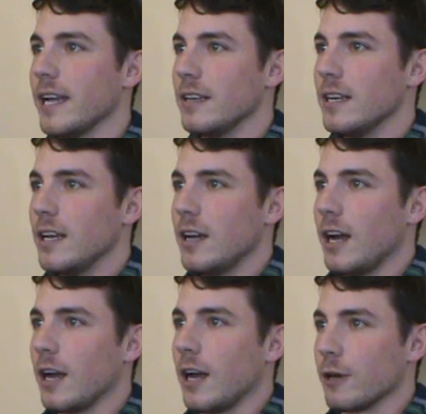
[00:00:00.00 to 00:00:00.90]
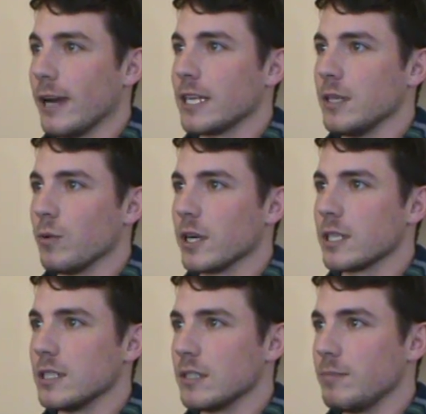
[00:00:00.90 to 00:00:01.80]
had uh, Iraqi
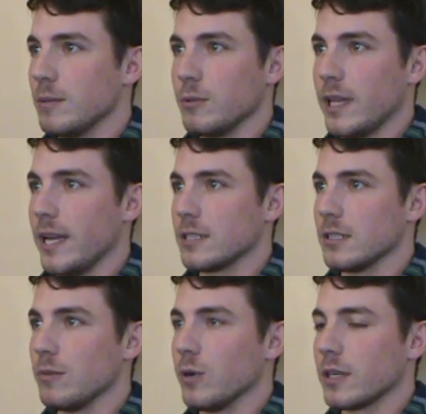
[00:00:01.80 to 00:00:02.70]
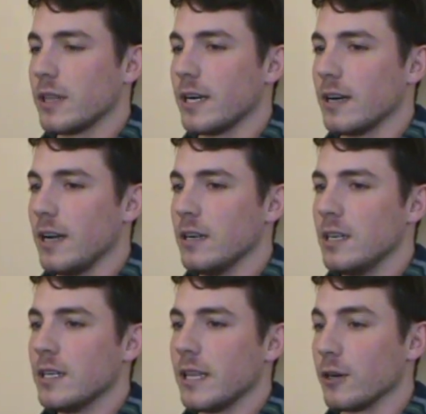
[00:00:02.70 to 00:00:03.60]
workers, the people that actually worked there. Uh,
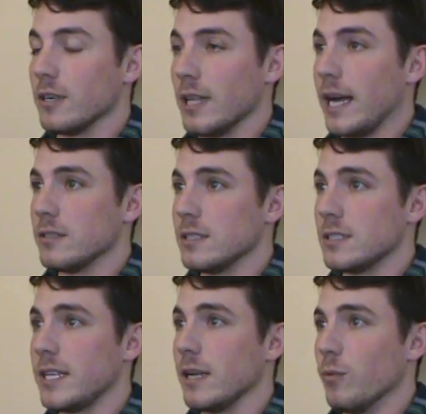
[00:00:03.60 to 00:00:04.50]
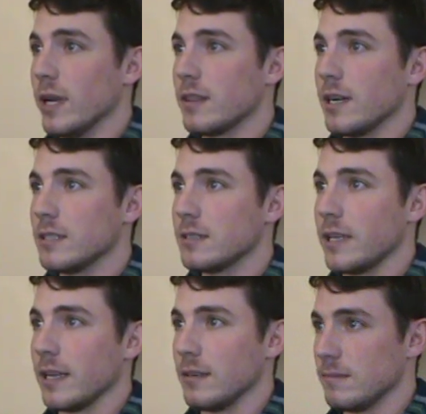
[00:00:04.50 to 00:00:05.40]
they were allowed to stay with us
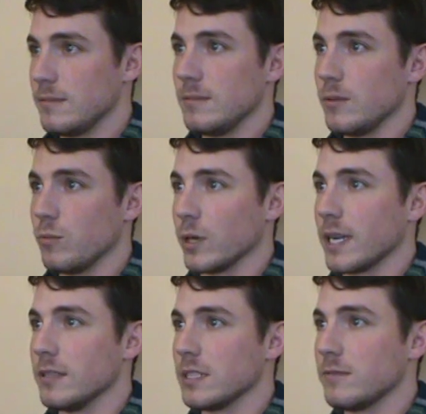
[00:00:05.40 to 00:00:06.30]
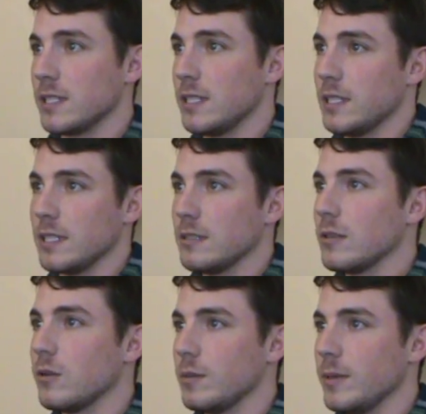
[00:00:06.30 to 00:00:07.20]
and work on this facility because
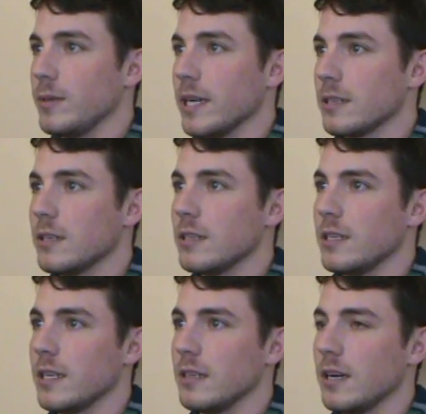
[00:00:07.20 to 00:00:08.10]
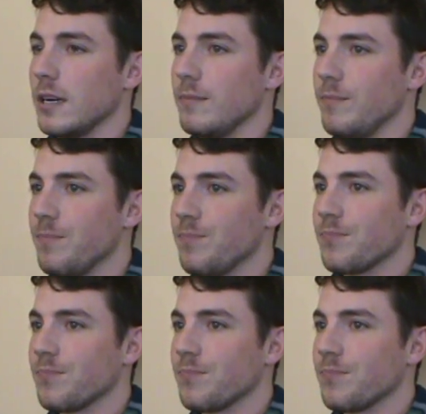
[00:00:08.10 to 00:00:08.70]
they're the only people that could. And um,